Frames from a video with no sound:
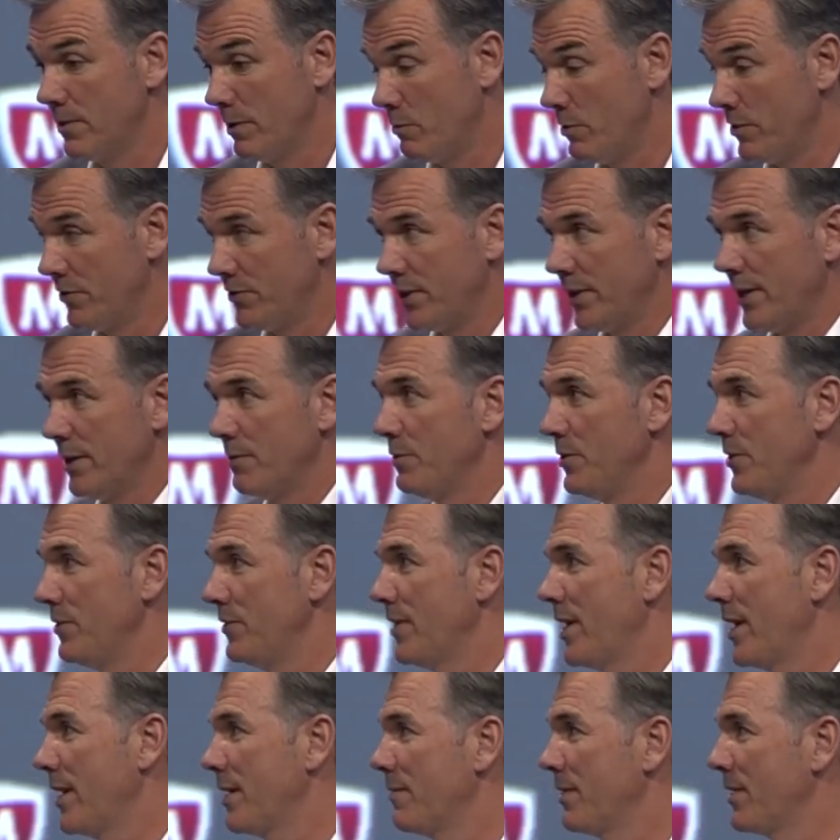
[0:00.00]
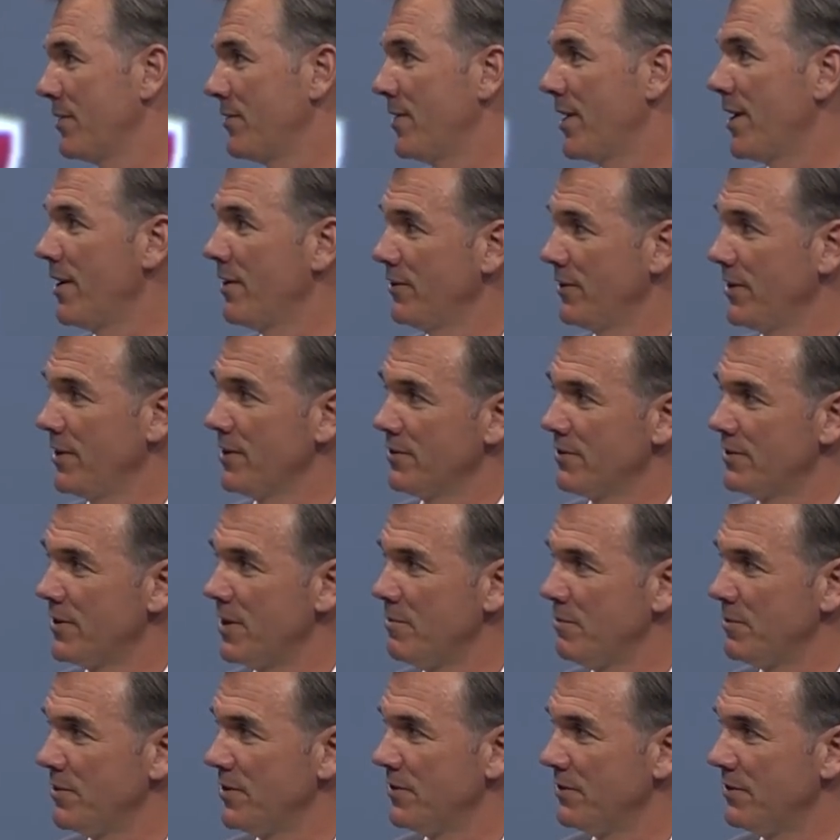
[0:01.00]
once again, when you talk about challenging
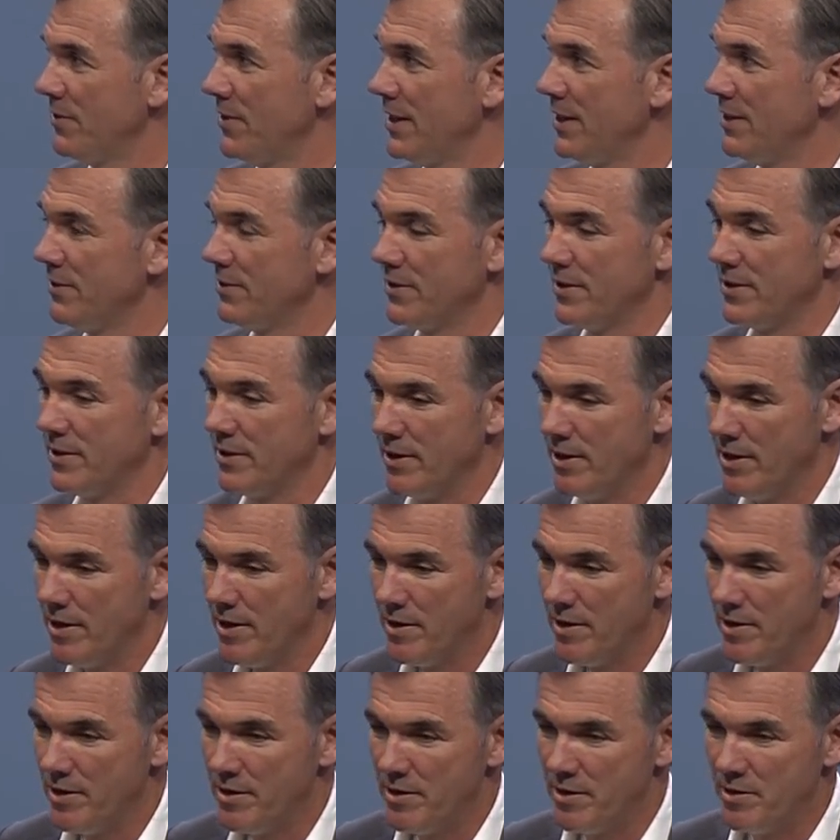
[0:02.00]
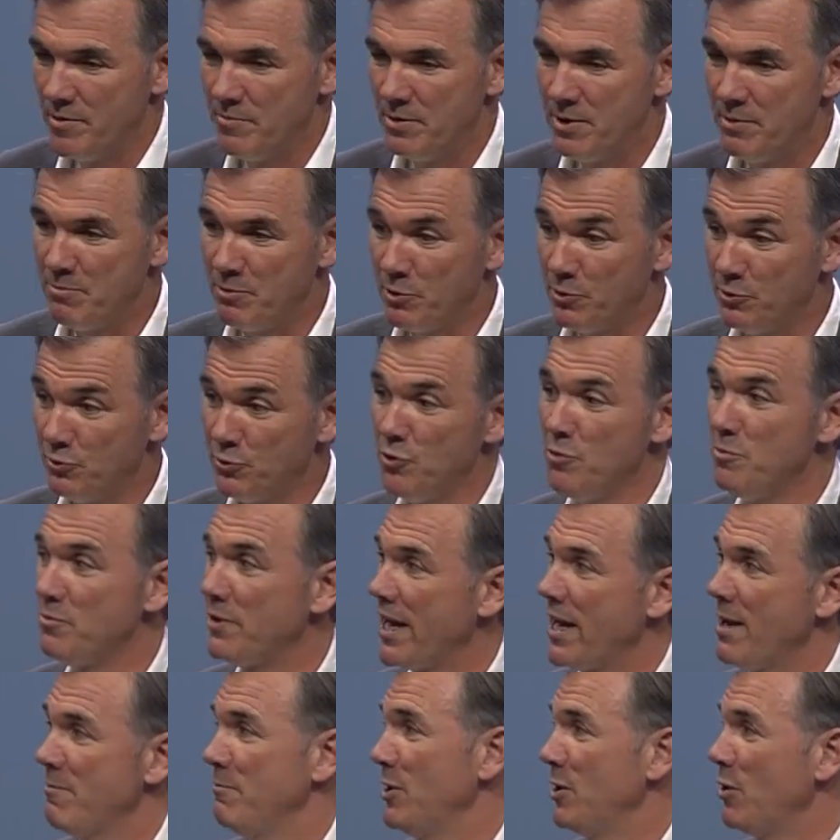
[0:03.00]
assumptions, things that people assume
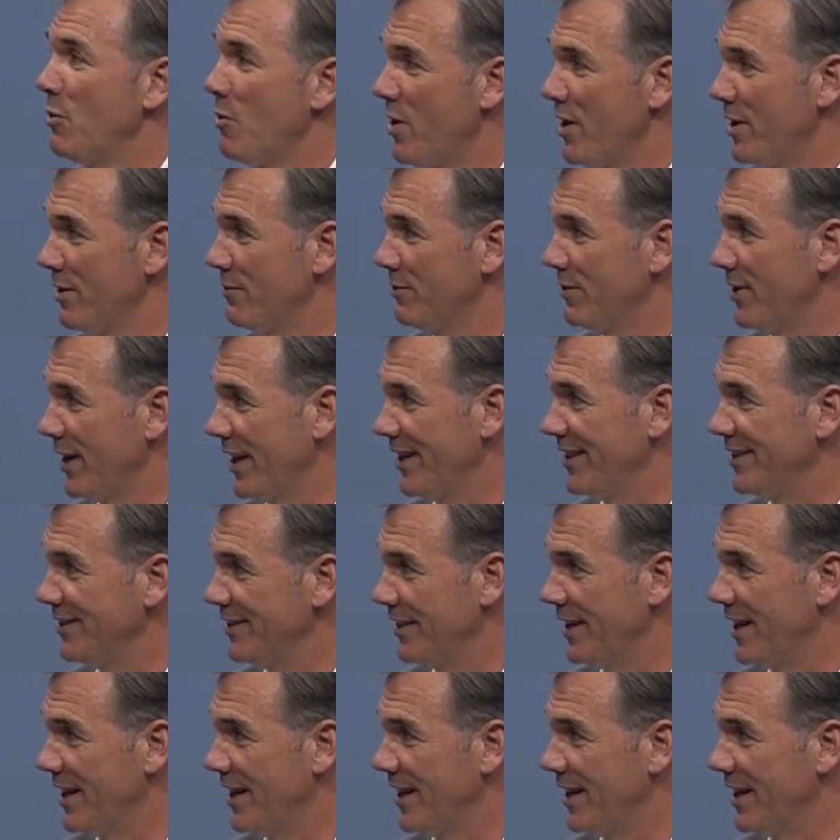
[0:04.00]
can't be quantified.